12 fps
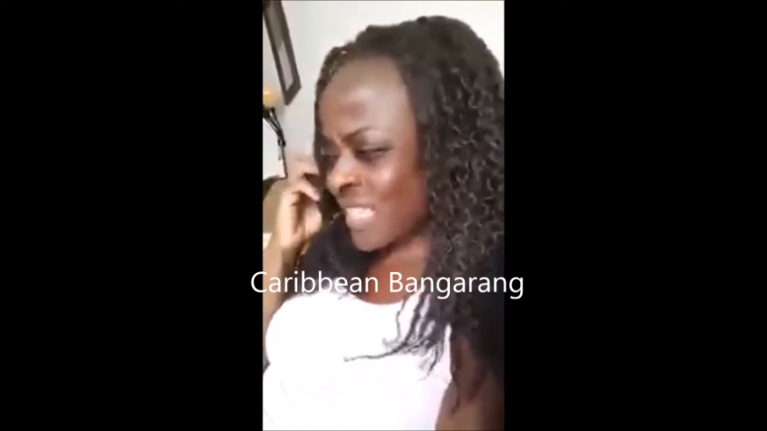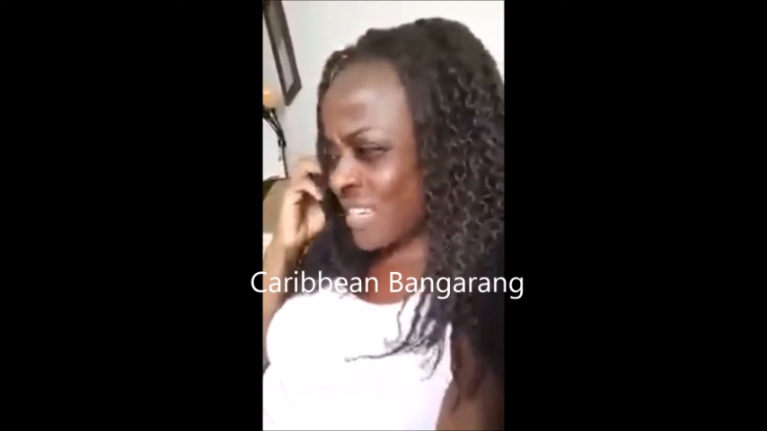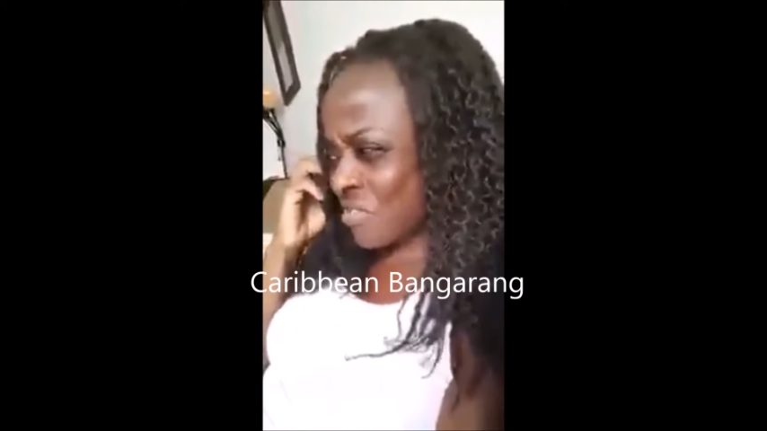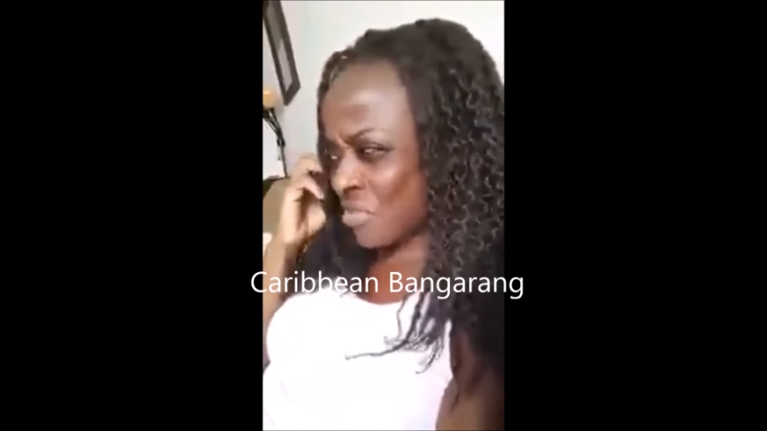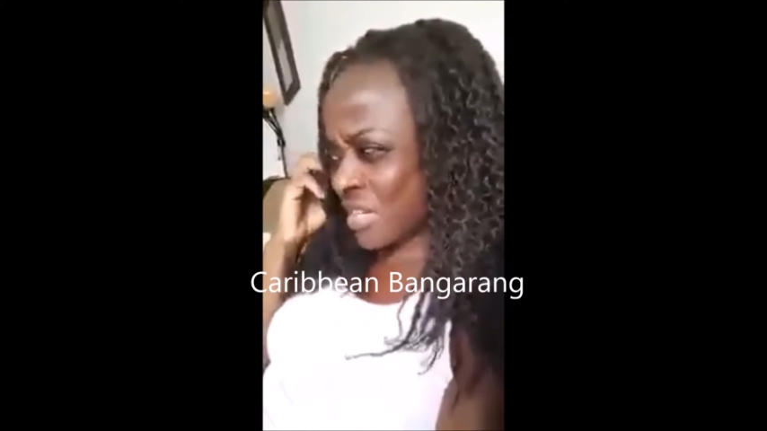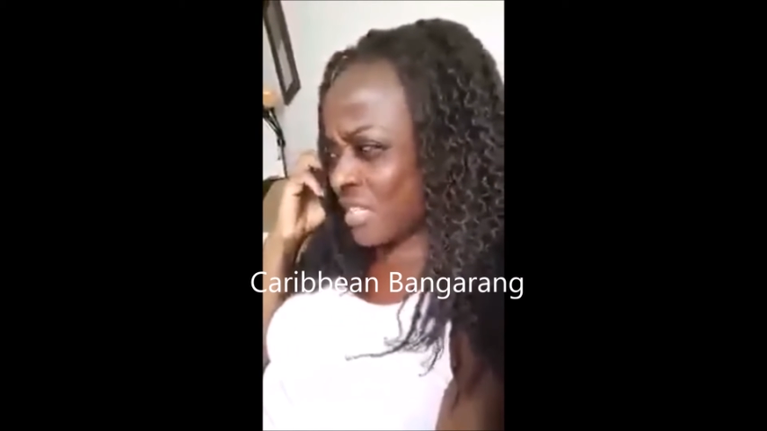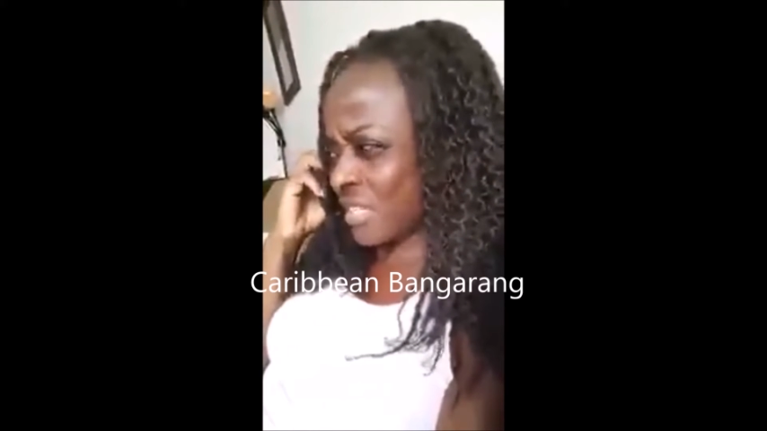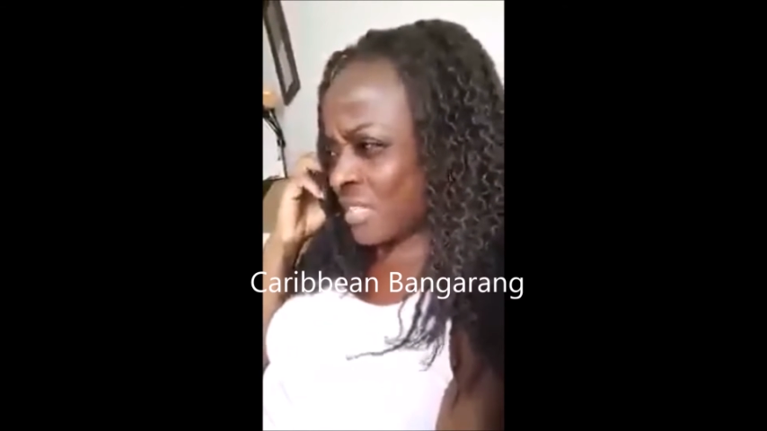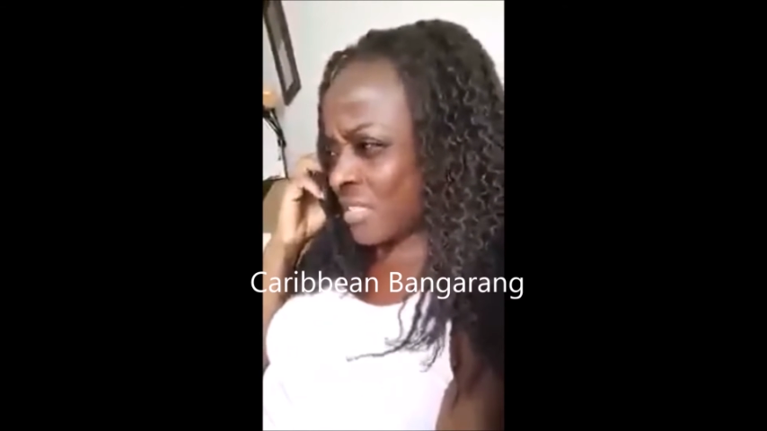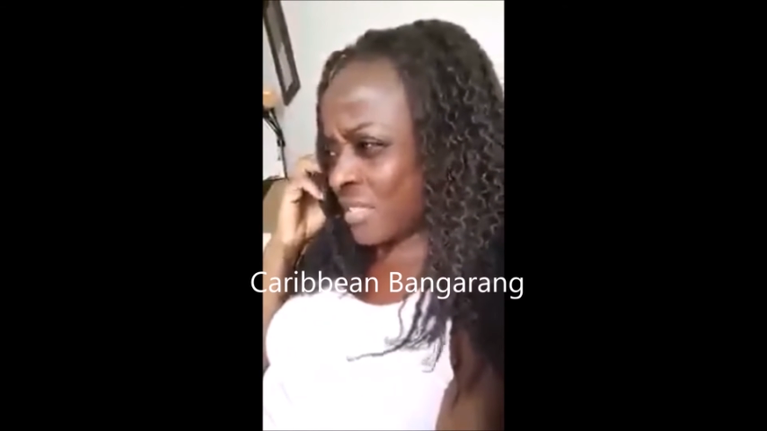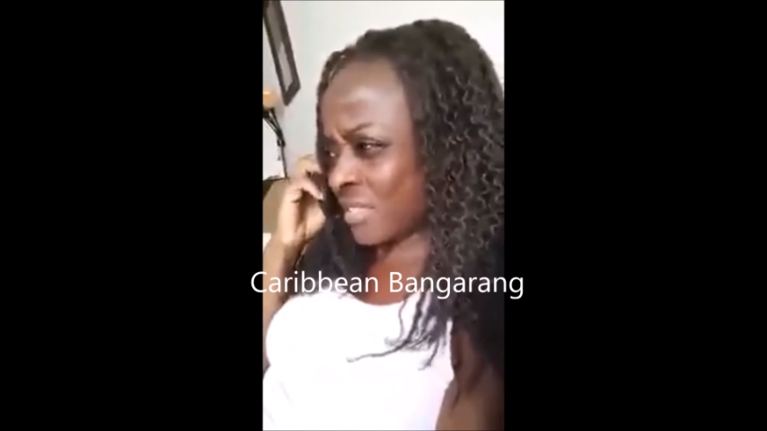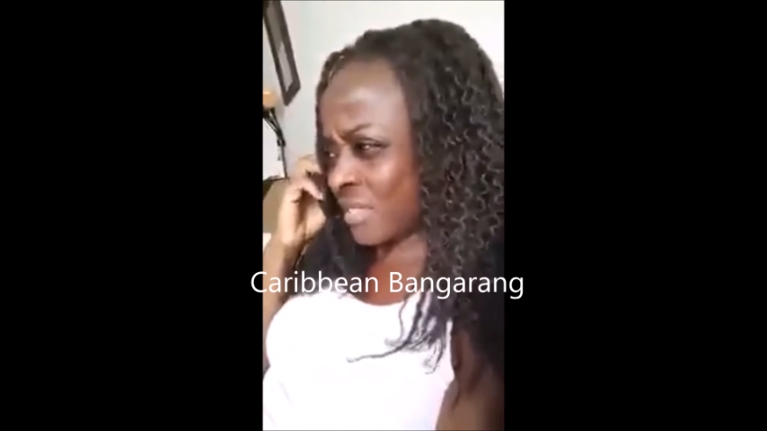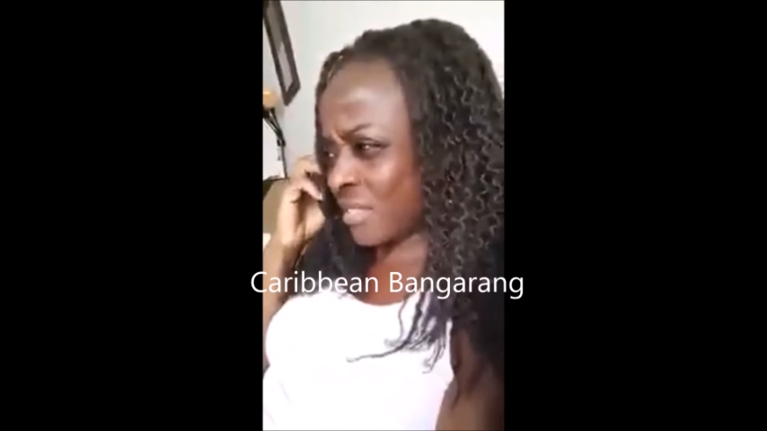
and you can just